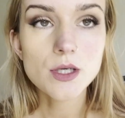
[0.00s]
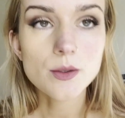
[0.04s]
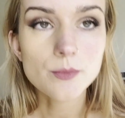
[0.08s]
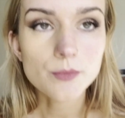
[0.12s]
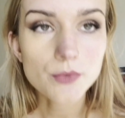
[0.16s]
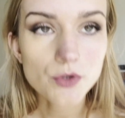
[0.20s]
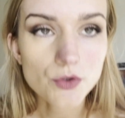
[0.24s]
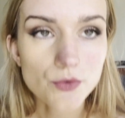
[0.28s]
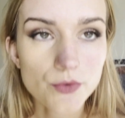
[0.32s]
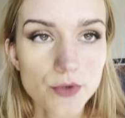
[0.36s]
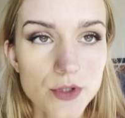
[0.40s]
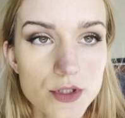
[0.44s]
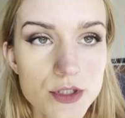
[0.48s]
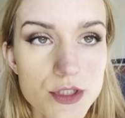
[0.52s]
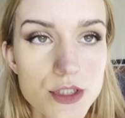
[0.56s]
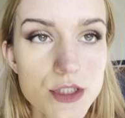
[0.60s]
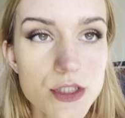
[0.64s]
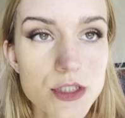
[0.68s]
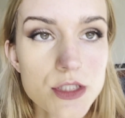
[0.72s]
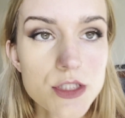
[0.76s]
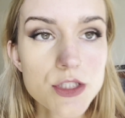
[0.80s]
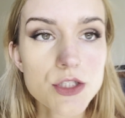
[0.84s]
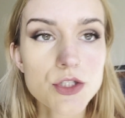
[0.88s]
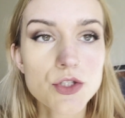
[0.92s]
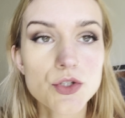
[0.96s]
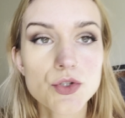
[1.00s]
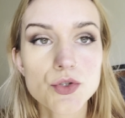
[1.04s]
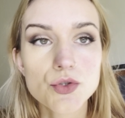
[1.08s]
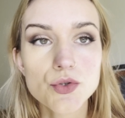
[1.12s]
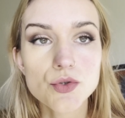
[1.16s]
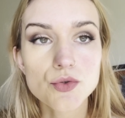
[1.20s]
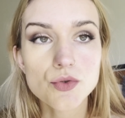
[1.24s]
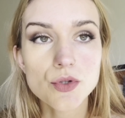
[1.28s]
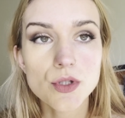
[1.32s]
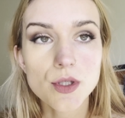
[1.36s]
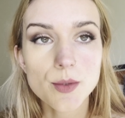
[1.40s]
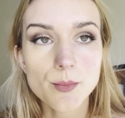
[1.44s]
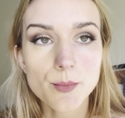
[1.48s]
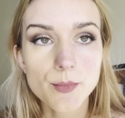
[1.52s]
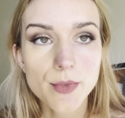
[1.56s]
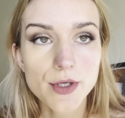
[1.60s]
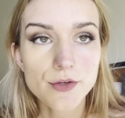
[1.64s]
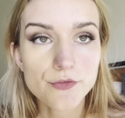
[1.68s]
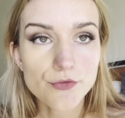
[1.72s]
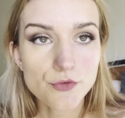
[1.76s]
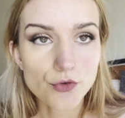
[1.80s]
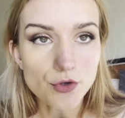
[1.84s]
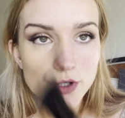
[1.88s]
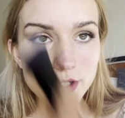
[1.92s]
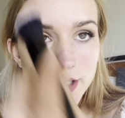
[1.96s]
I'm going to do my
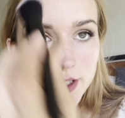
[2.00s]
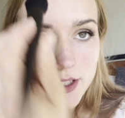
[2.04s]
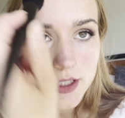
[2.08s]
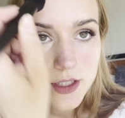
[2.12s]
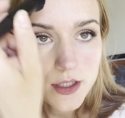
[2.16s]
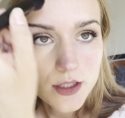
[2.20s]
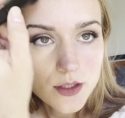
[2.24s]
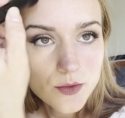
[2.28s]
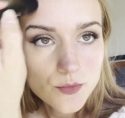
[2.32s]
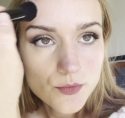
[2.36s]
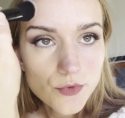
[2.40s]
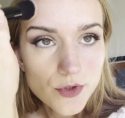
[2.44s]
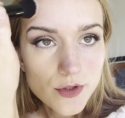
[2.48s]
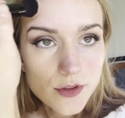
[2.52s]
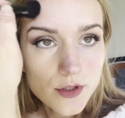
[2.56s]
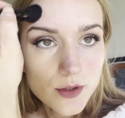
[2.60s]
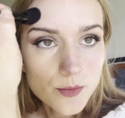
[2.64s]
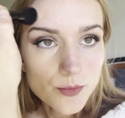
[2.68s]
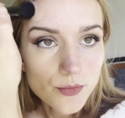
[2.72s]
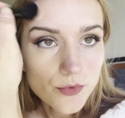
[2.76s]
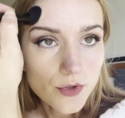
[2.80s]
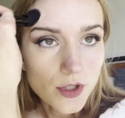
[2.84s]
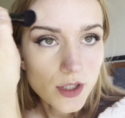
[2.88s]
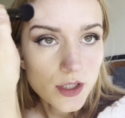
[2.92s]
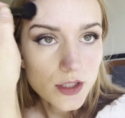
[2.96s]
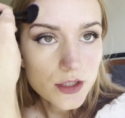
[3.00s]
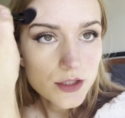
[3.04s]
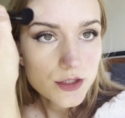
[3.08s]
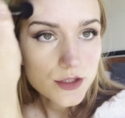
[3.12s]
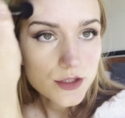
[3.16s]
forehead with a brush.